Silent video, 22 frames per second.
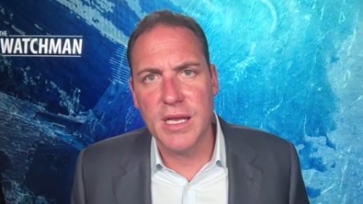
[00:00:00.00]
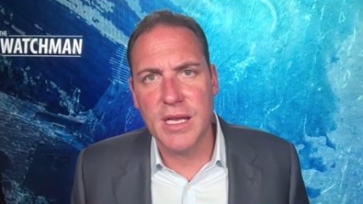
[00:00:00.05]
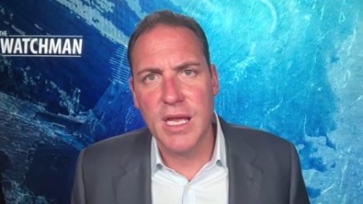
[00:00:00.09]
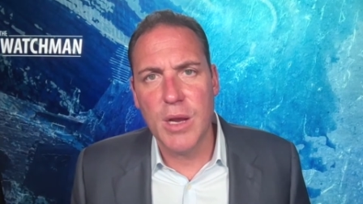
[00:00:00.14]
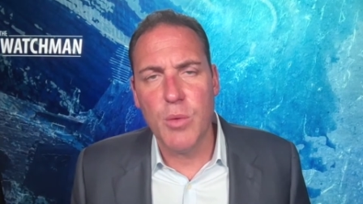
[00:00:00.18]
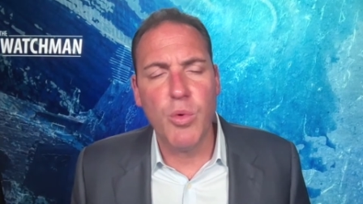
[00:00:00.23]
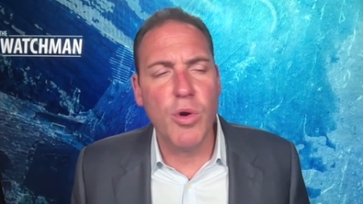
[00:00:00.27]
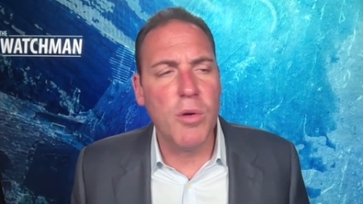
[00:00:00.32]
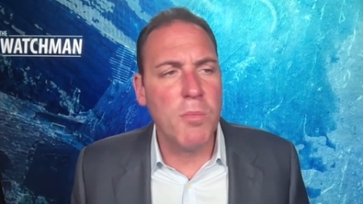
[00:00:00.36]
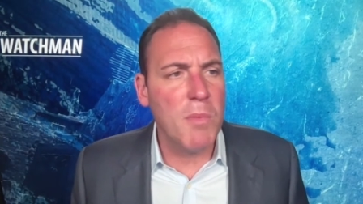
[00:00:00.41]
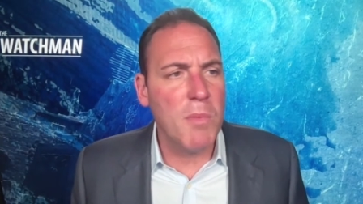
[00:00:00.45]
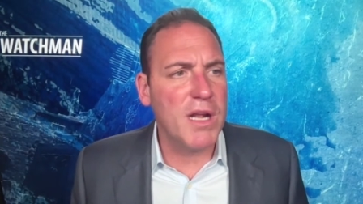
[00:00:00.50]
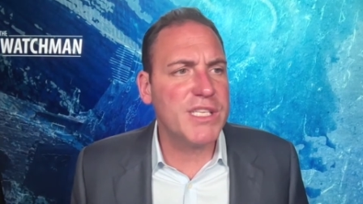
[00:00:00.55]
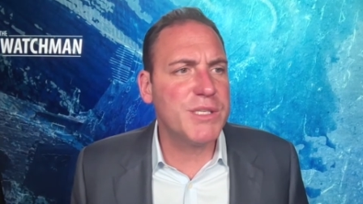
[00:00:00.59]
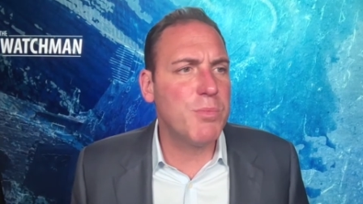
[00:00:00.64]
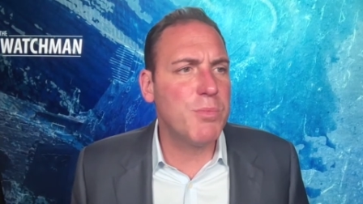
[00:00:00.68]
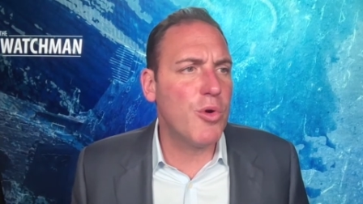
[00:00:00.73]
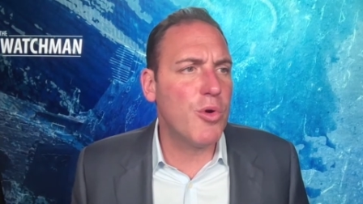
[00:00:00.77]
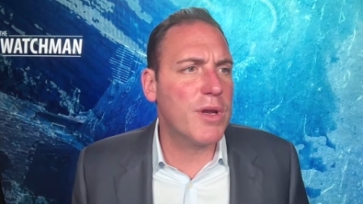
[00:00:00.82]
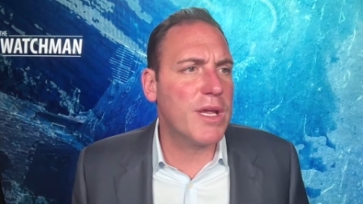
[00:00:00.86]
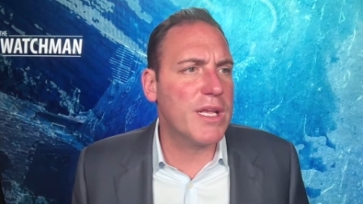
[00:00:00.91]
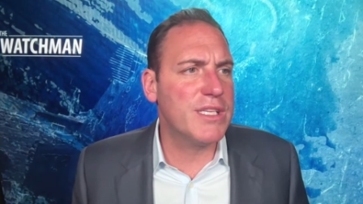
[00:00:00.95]
We're much
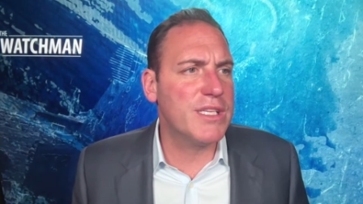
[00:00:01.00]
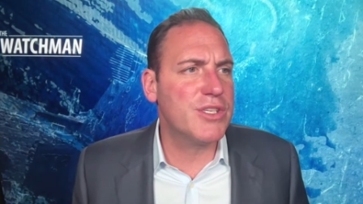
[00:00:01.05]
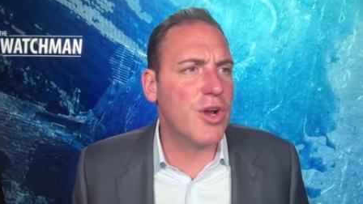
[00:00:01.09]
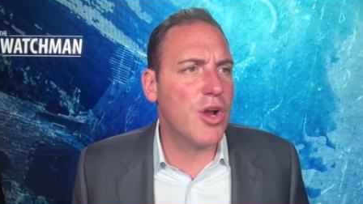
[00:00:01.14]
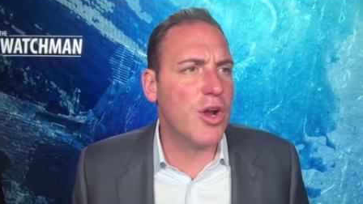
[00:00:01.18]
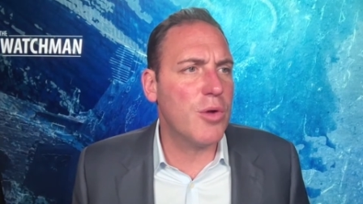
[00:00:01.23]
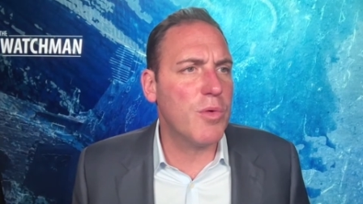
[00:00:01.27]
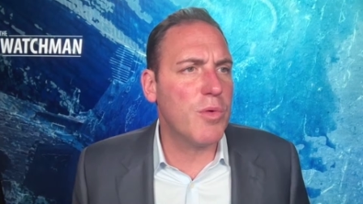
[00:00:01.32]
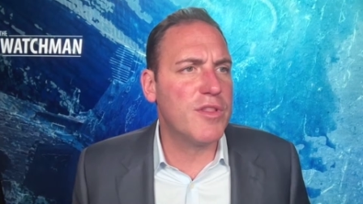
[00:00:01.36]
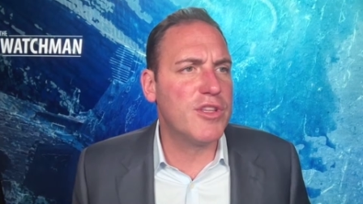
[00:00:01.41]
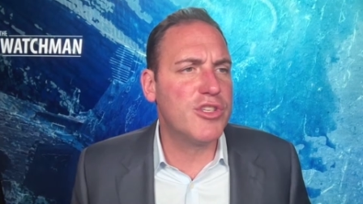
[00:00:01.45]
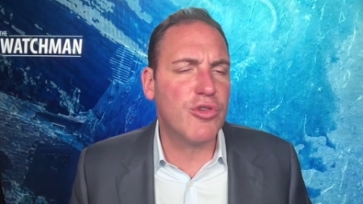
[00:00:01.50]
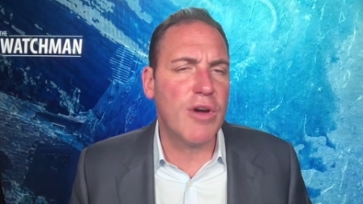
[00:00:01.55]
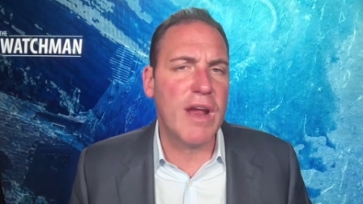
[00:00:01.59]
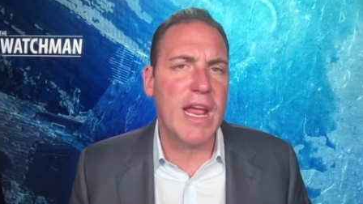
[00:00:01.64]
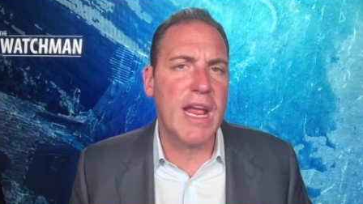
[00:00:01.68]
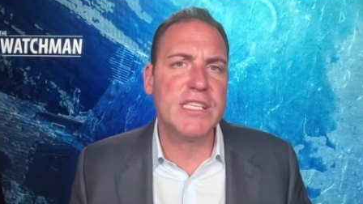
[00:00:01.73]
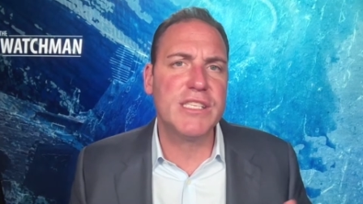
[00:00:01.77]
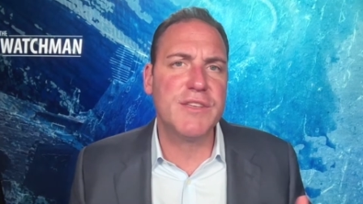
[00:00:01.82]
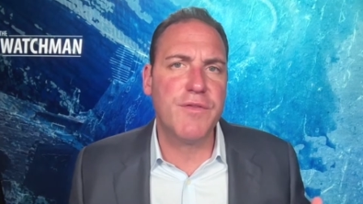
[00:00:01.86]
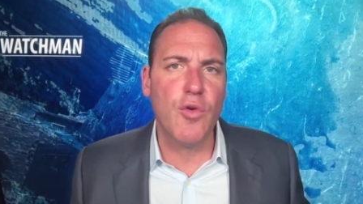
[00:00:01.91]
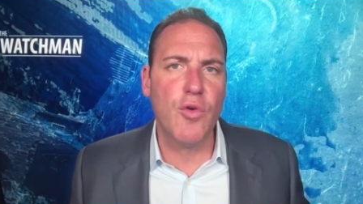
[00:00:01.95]
more concerned with
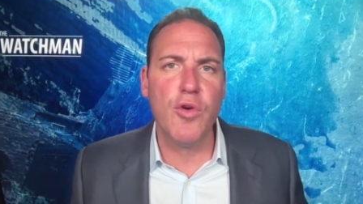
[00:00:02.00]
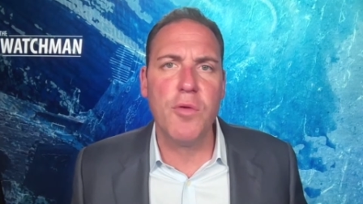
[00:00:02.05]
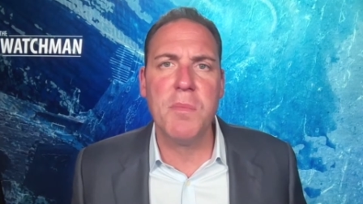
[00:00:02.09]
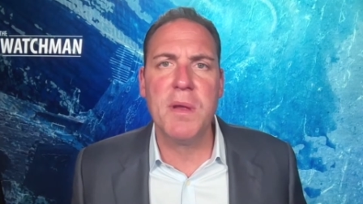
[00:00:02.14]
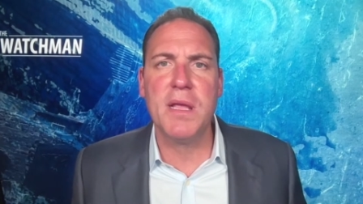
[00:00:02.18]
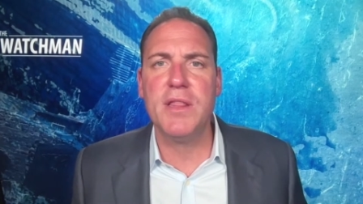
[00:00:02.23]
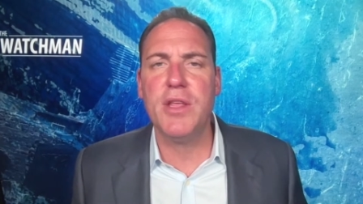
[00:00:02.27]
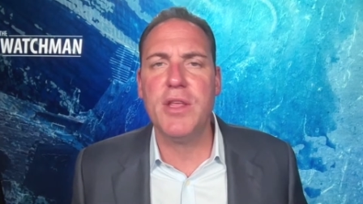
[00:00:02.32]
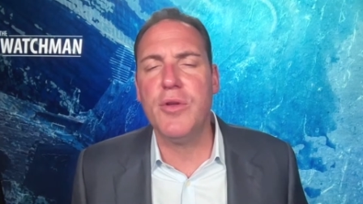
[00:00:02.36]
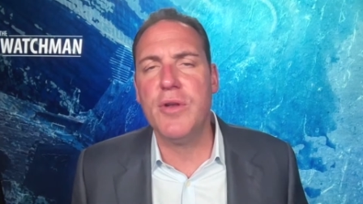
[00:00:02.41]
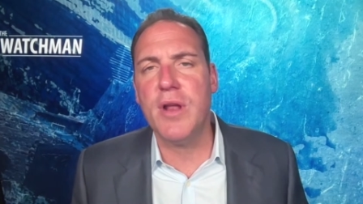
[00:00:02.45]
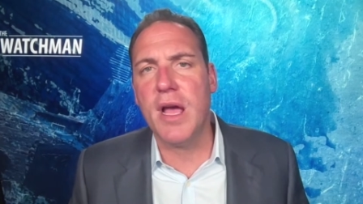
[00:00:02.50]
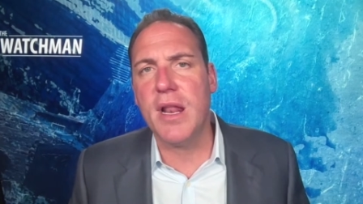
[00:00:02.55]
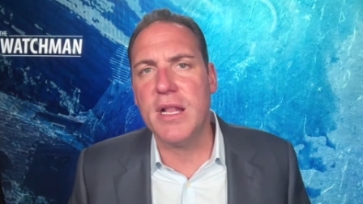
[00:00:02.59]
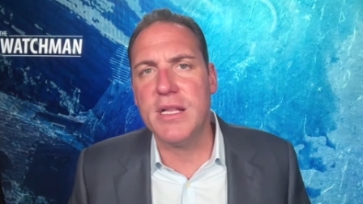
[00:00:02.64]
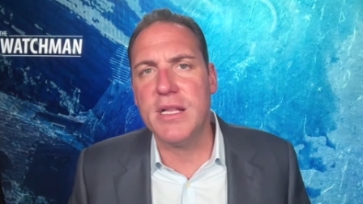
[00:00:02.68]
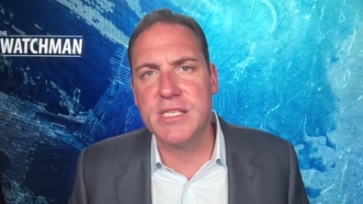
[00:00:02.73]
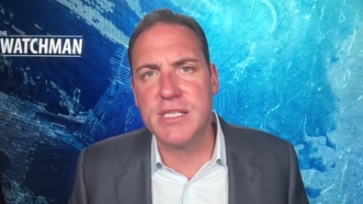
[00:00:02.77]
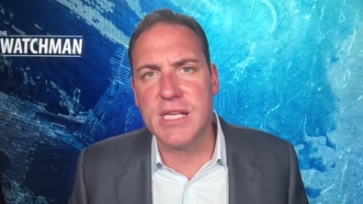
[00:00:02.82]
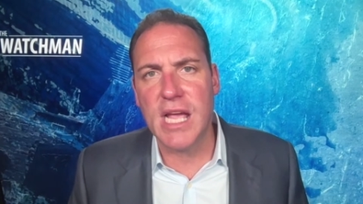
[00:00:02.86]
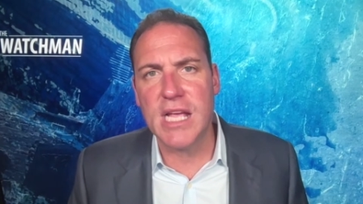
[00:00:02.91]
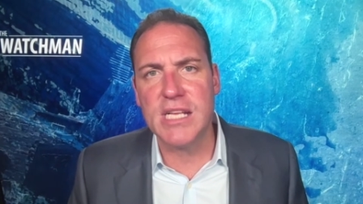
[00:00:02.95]
transforming the United
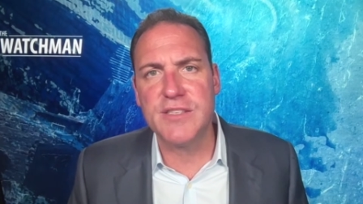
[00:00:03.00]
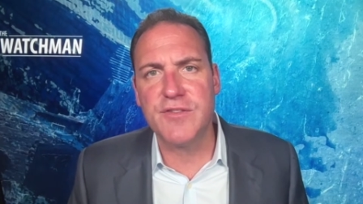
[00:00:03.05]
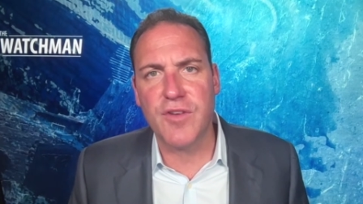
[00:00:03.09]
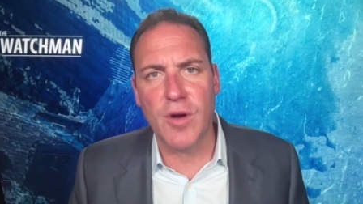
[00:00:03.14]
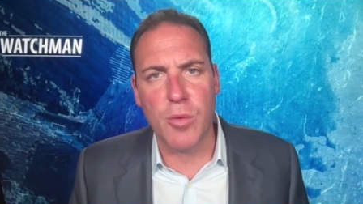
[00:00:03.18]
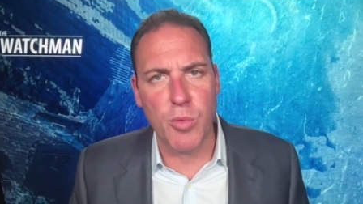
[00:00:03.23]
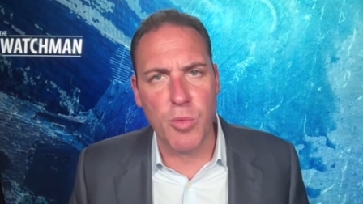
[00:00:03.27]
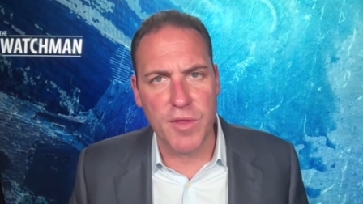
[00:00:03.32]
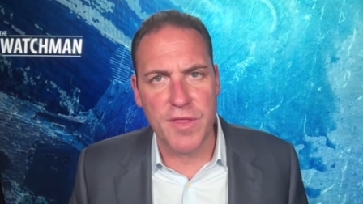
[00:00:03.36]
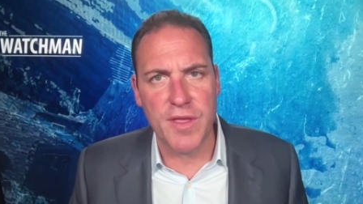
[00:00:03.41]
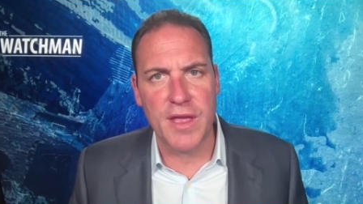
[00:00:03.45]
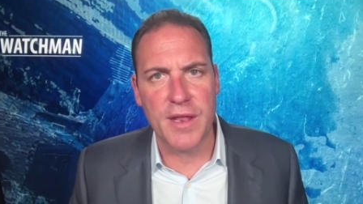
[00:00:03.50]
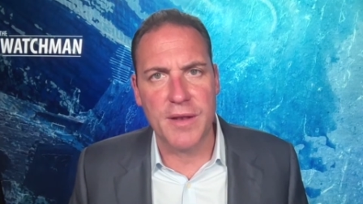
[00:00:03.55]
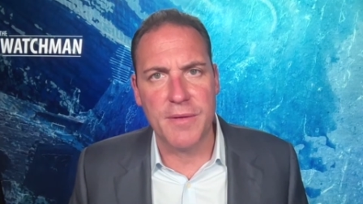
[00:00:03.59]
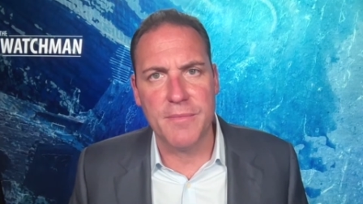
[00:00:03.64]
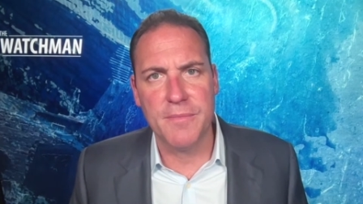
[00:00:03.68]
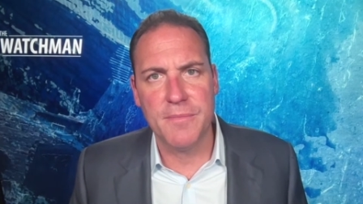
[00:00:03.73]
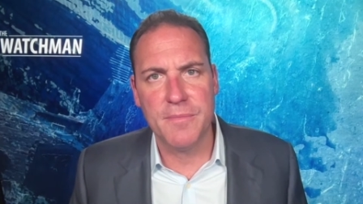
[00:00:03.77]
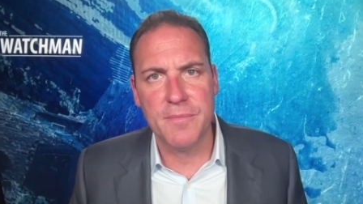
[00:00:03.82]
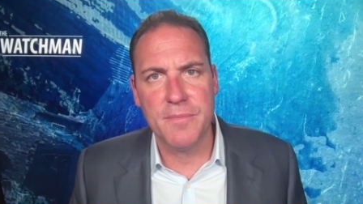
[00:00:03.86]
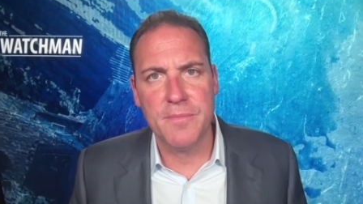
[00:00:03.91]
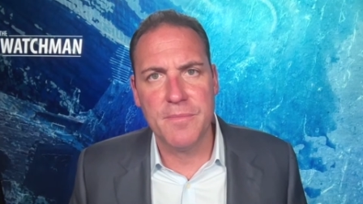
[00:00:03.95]
States from within.
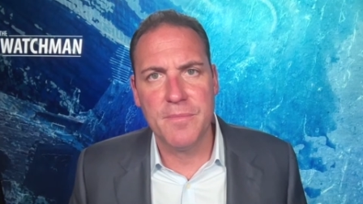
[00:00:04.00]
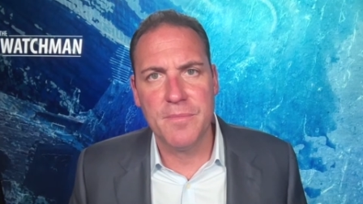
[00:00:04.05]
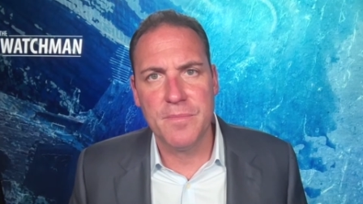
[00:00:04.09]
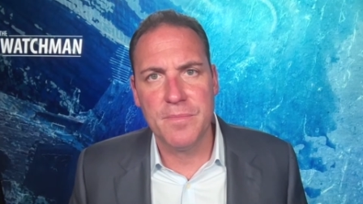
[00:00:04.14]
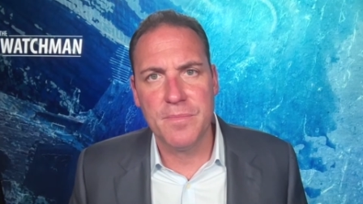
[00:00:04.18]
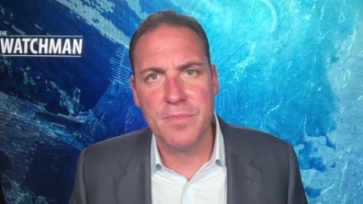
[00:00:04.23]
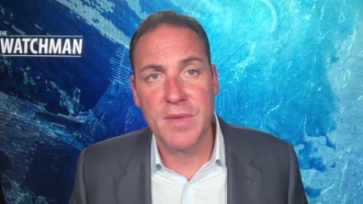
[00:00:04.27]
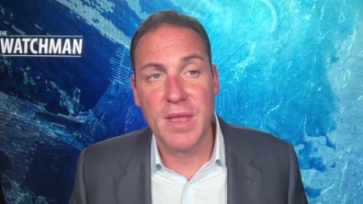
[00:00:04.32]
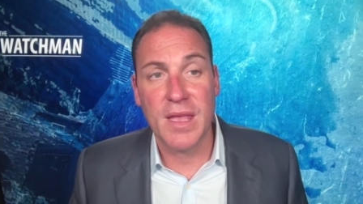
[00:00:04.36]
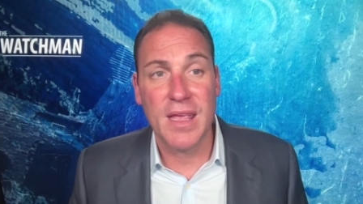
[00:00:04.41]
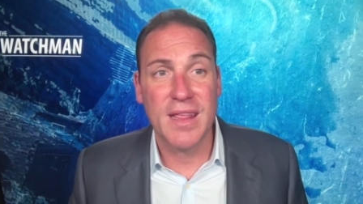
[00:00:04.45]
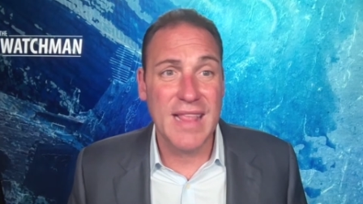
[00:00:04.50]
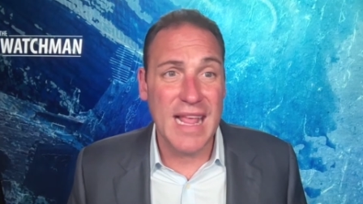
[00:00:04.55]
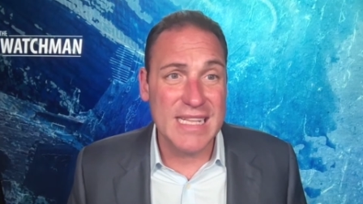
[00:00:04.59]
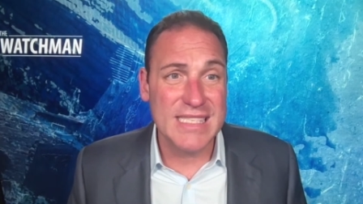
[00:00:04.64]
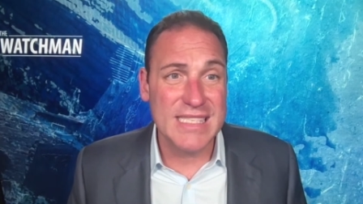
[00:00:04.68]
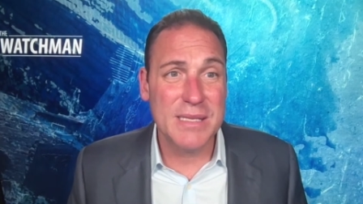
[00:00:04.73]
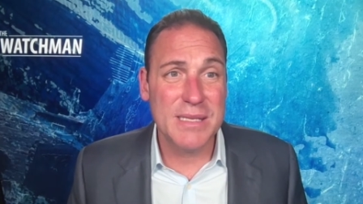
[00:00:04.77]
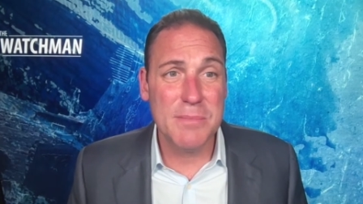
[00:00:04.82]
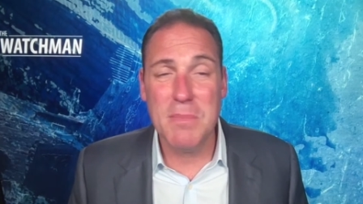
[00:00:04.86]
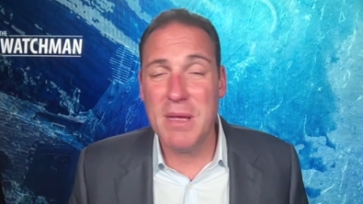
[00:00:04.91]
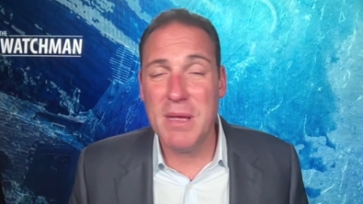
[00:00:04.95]

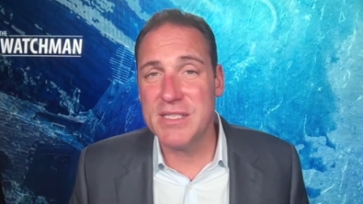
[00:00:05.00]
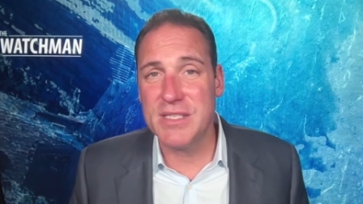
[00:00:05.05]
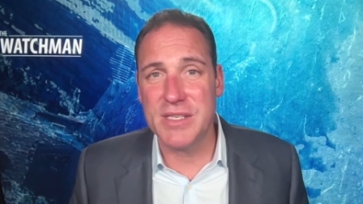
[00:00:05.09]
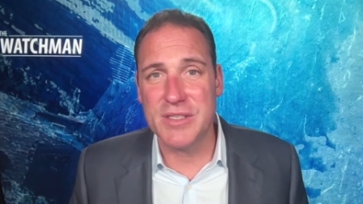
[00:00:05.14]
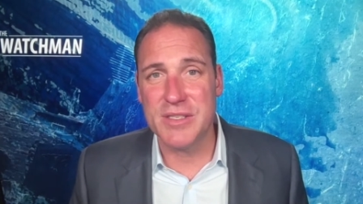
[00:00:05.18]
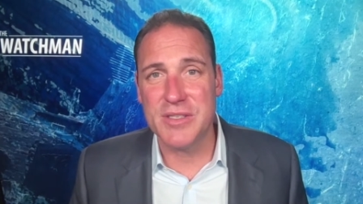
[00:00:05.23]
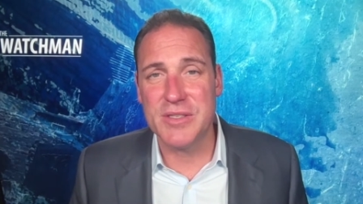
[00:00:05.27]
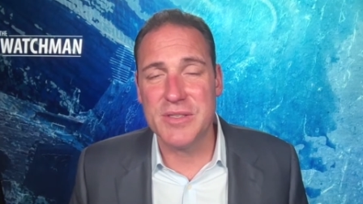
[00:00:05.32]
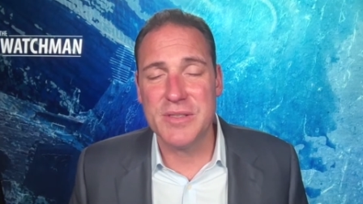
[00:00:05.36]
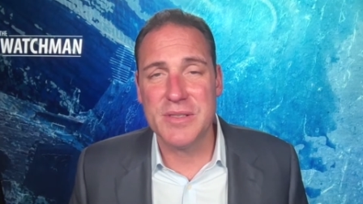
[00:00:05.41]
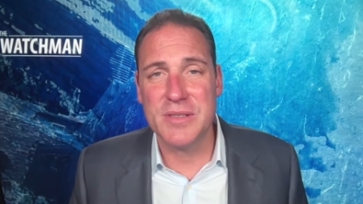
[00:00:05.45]
That's the message.